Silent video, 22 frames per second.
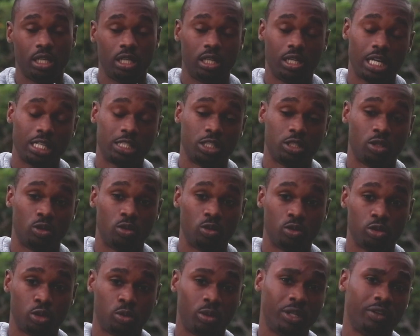And I
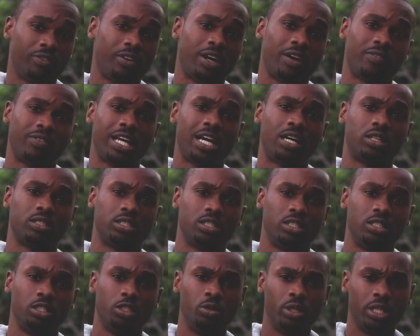sold
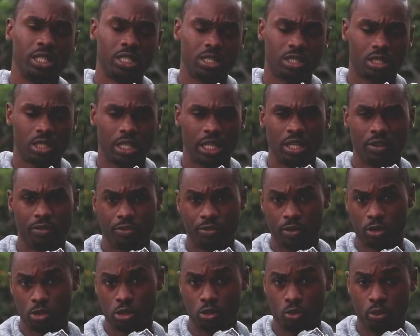25,000 units in the
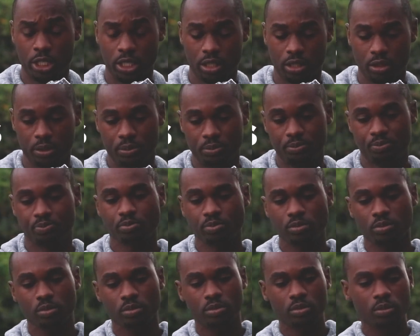first week.
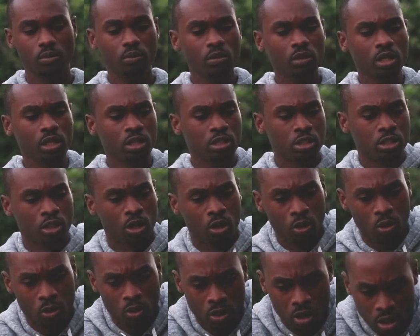
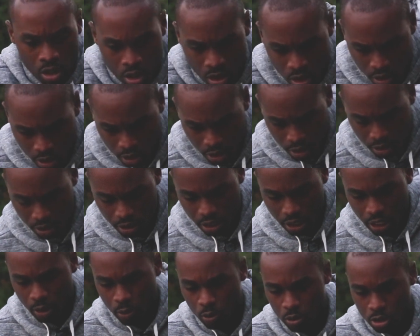So
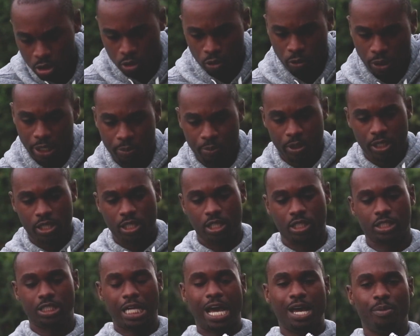it was great
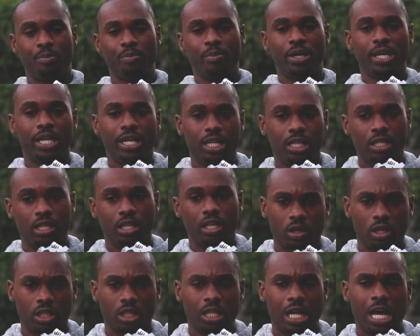because I made
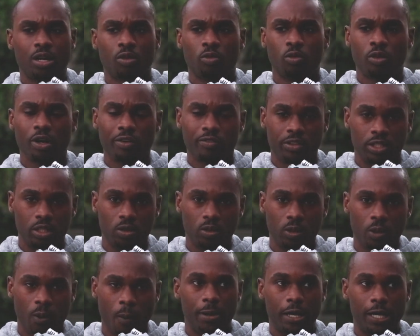a lot of
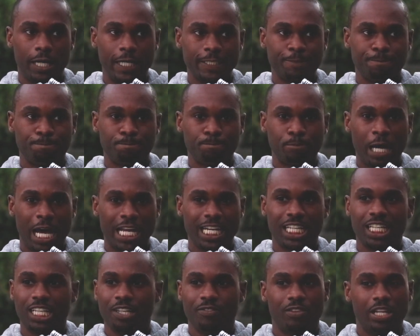revenue, but I
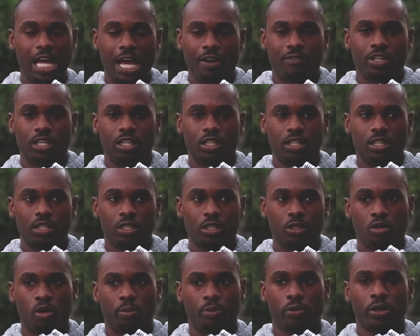didn't even have a
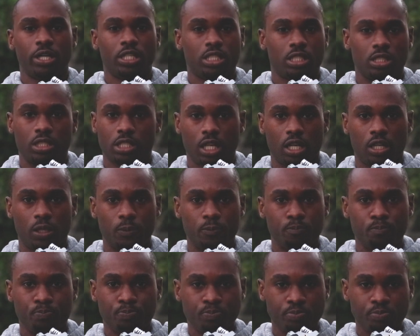corporation set up.